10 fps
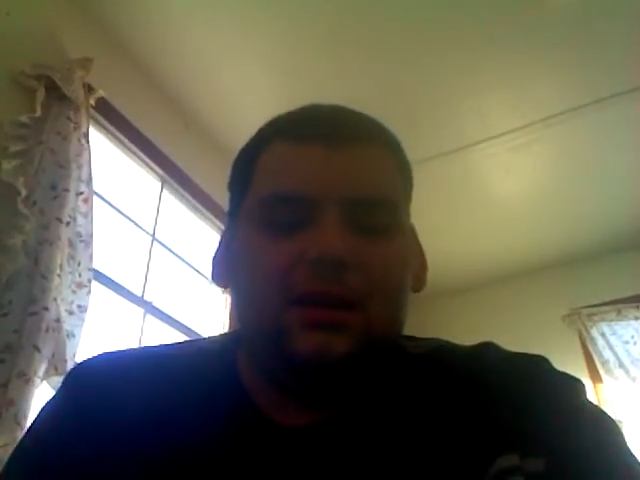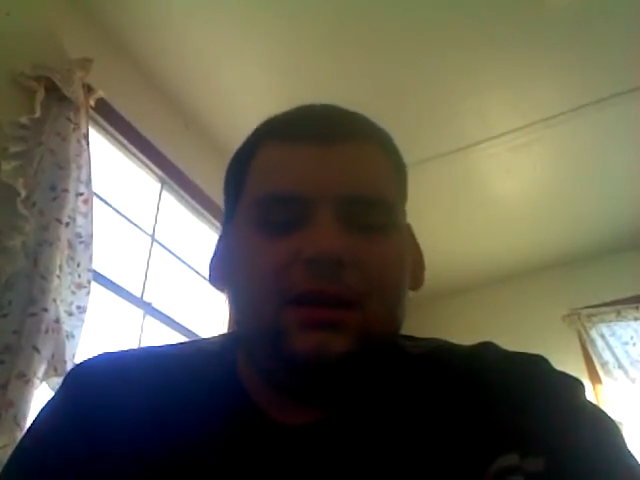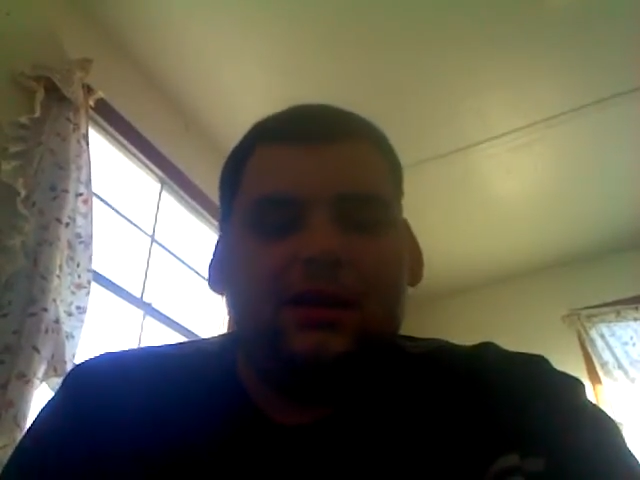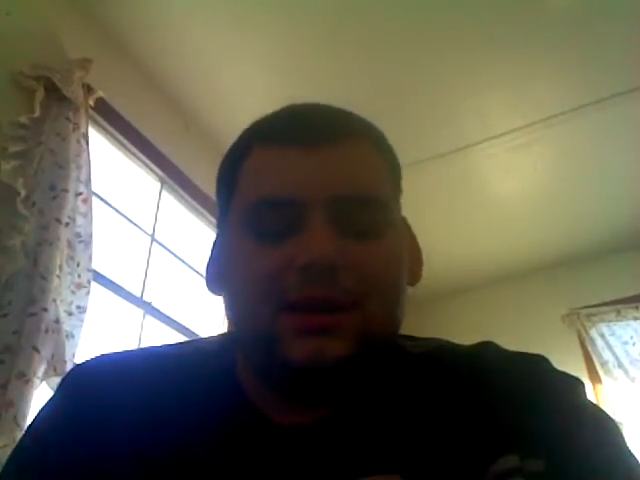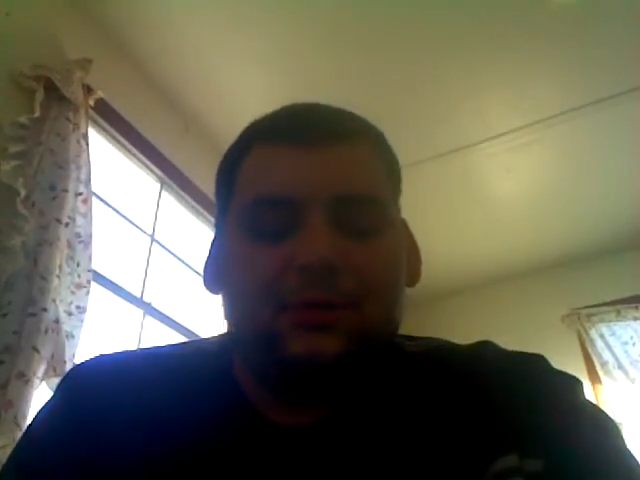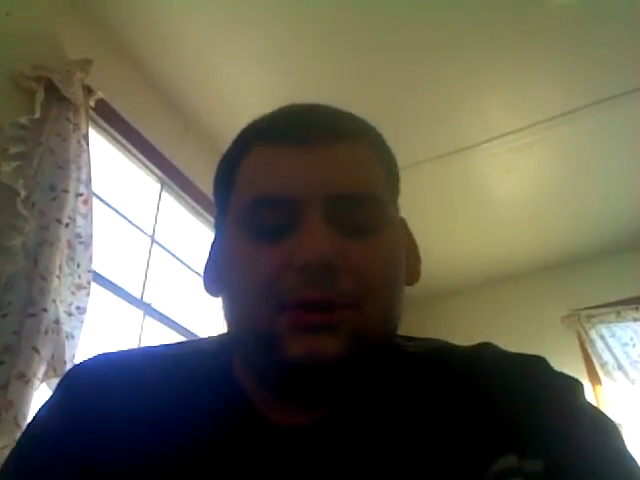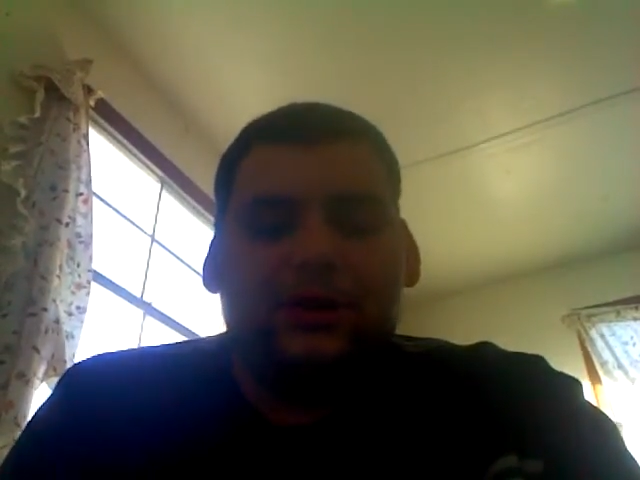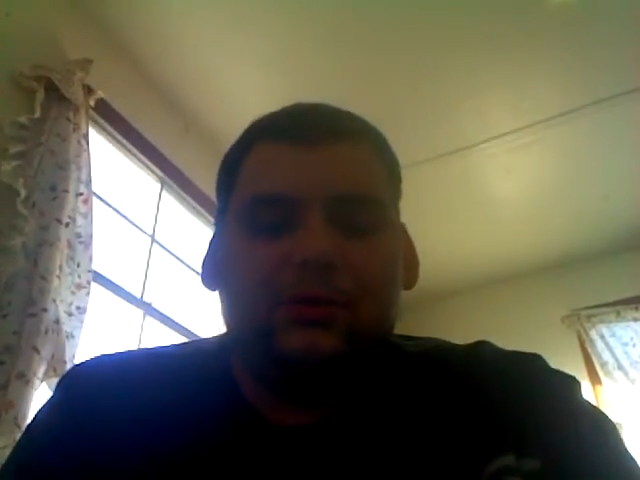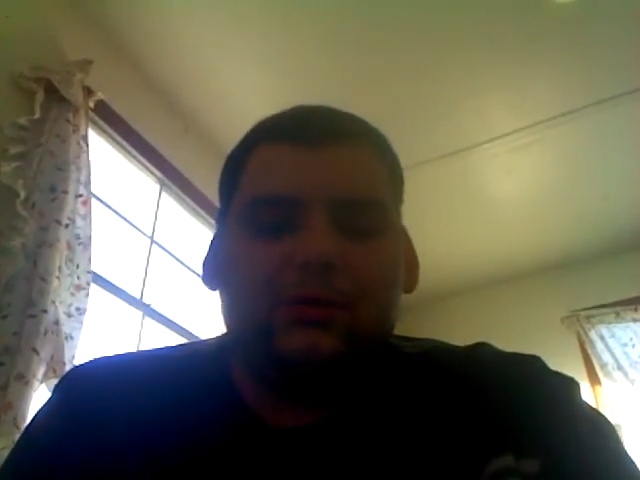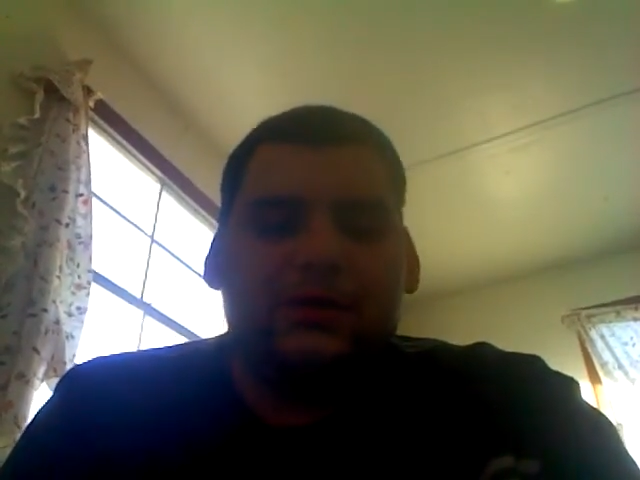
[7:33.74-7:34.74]
Because they
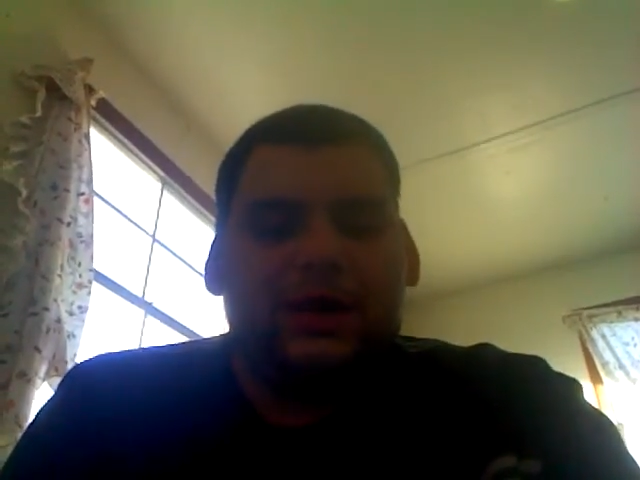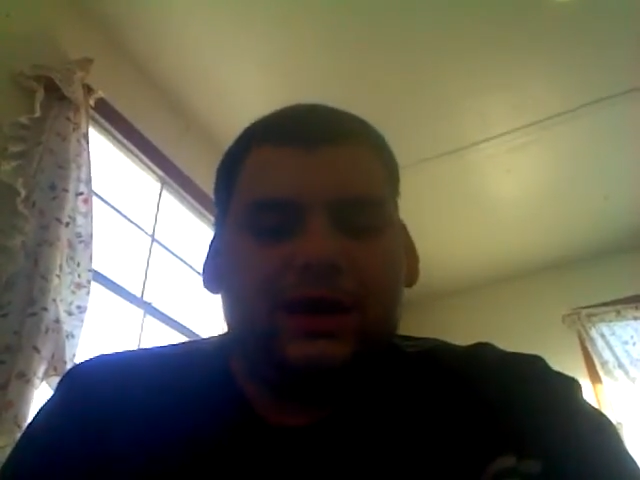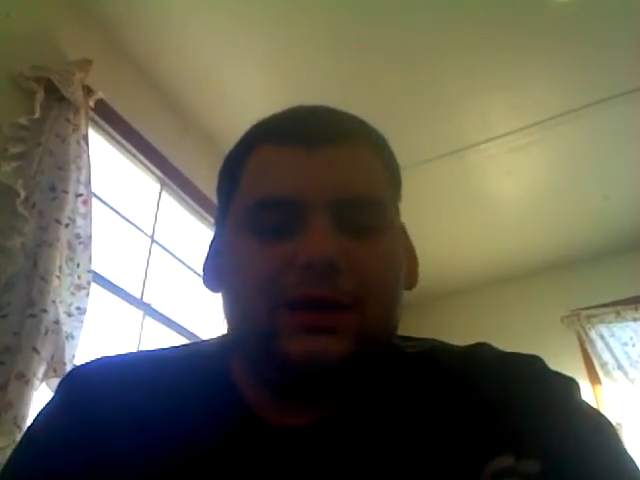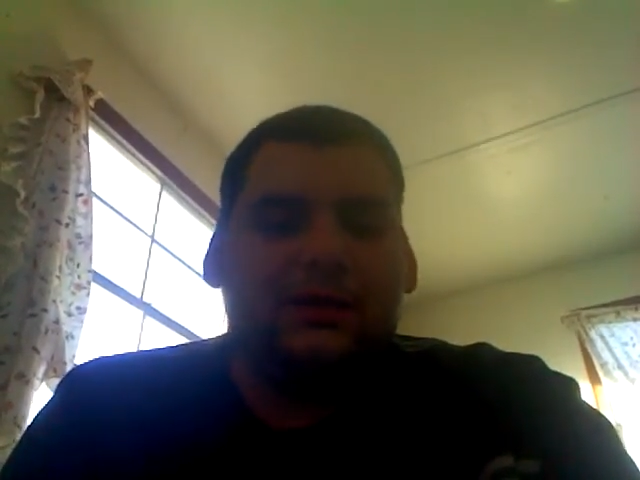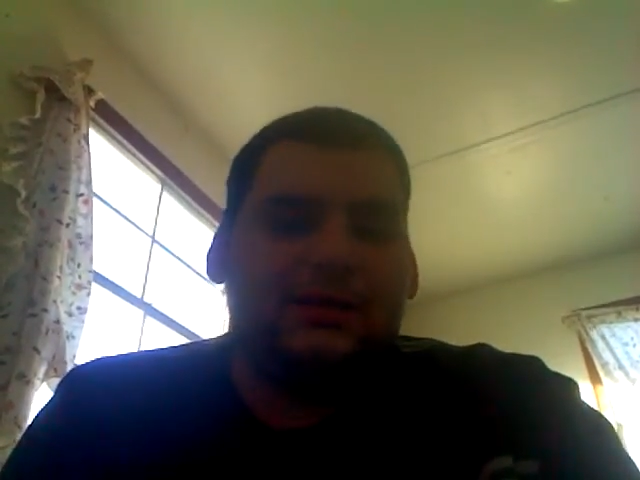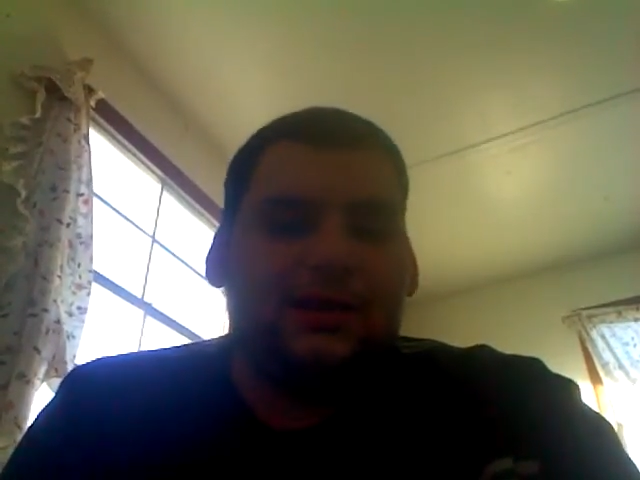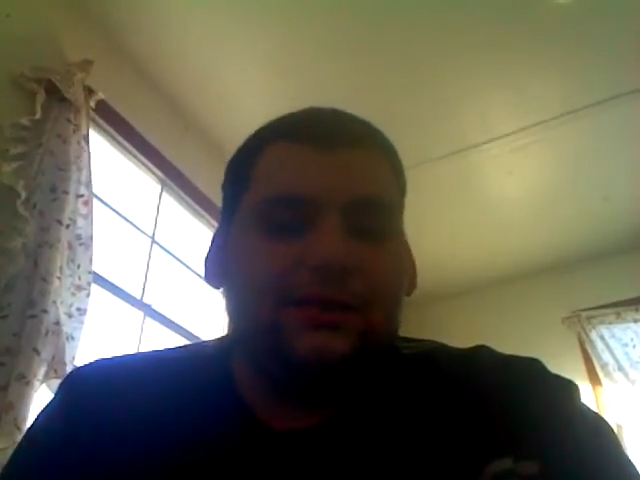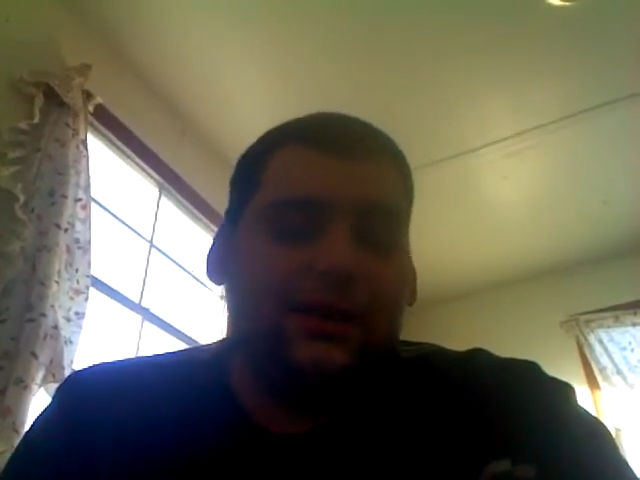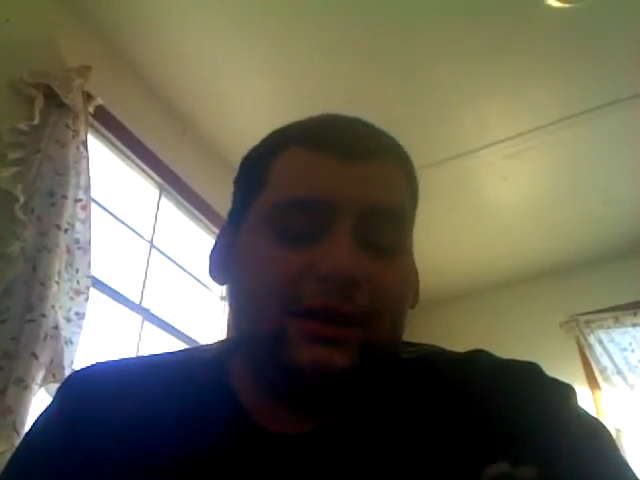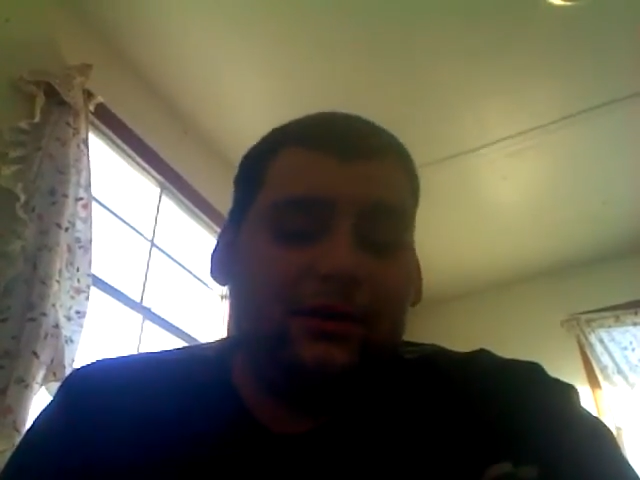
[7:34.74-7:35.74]
point towards kids and
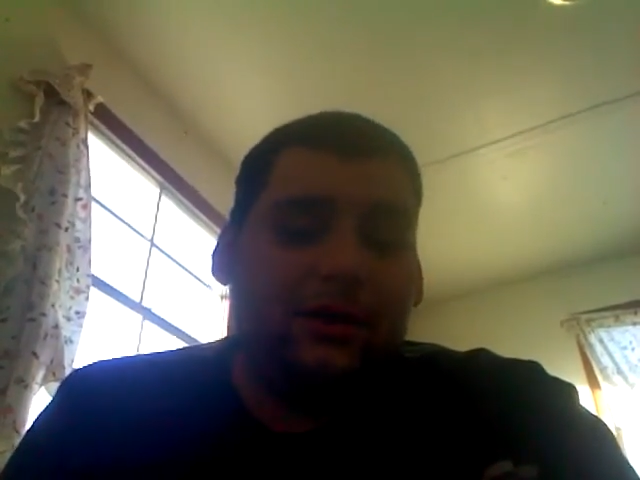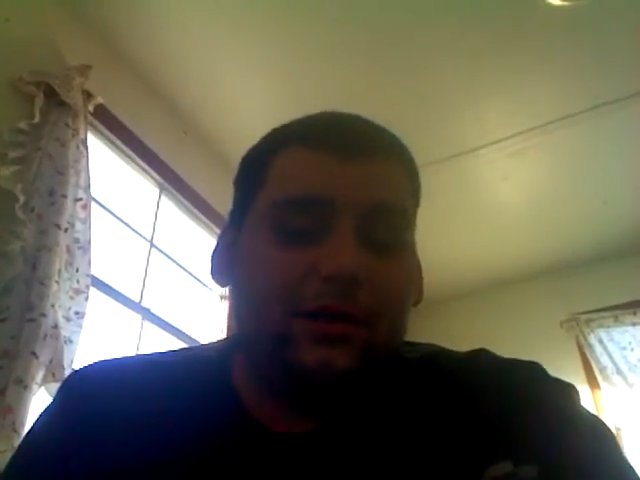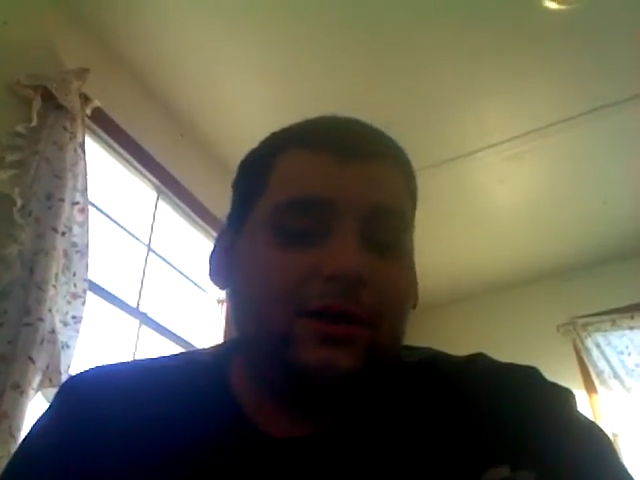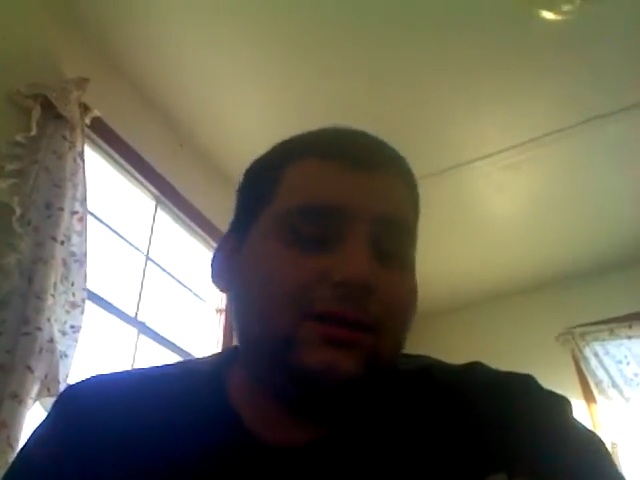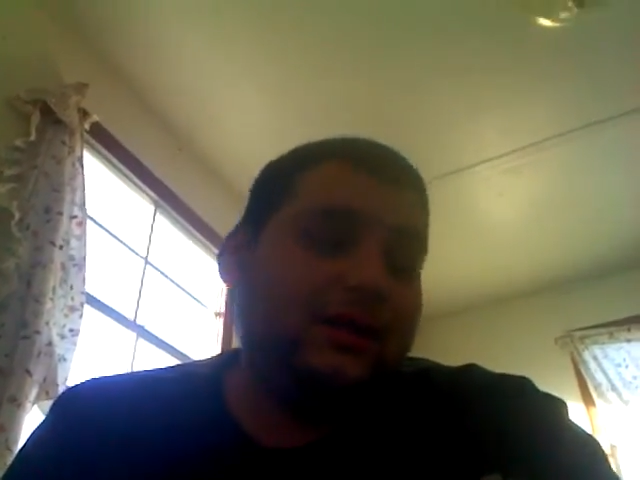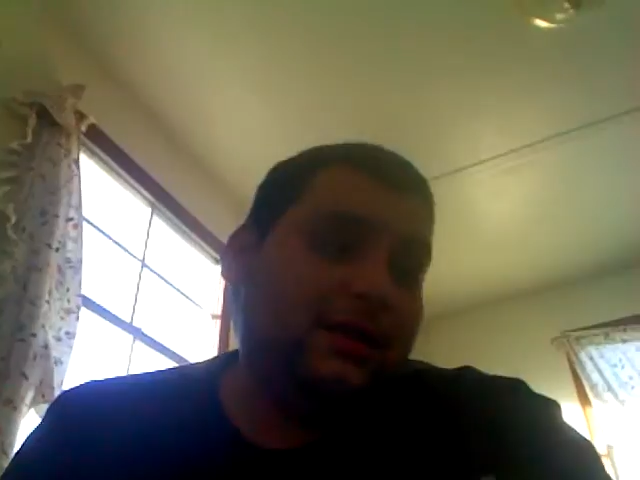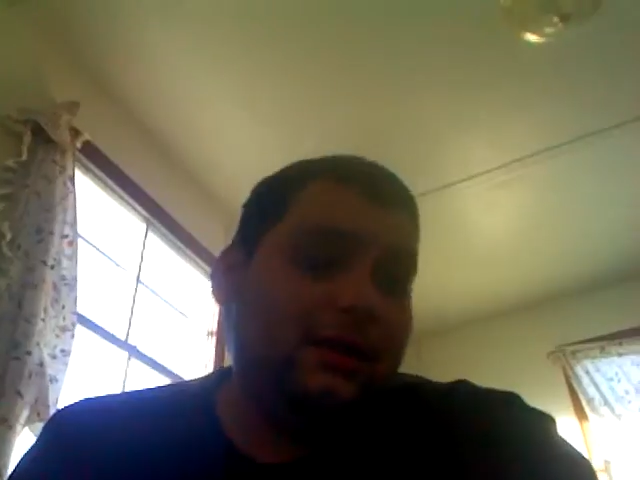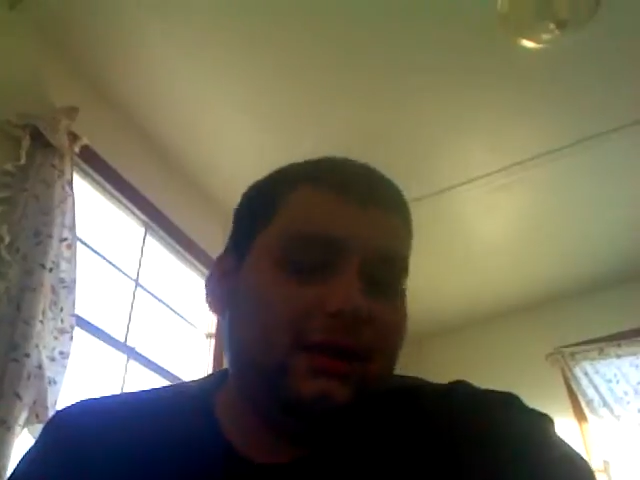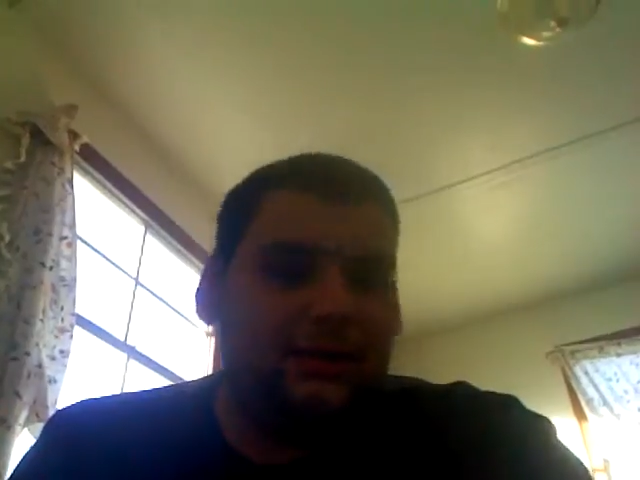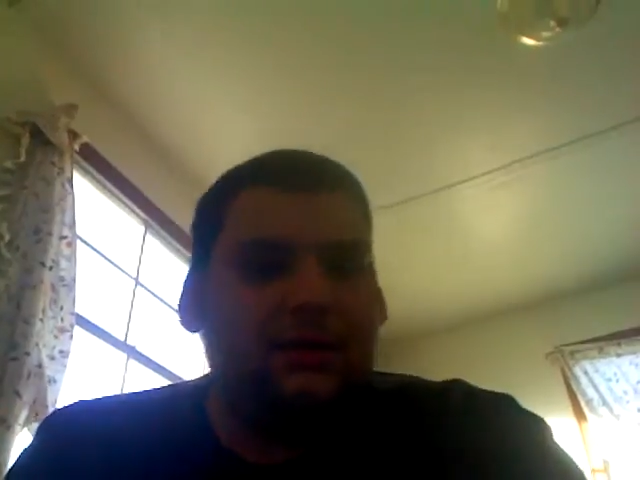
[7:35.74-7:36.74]
stuff to do all this, and
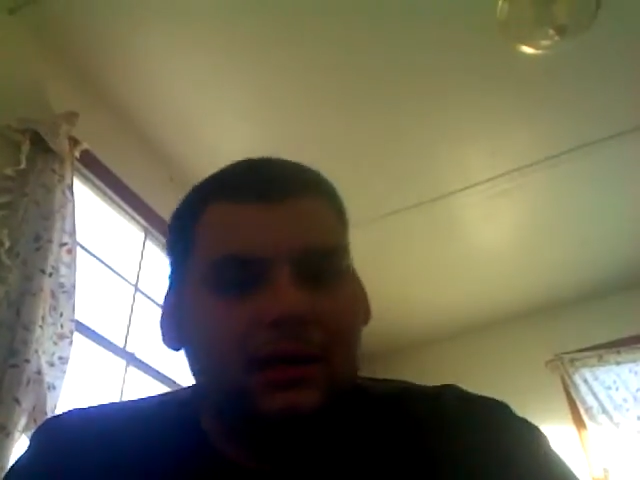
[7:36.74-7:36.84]
then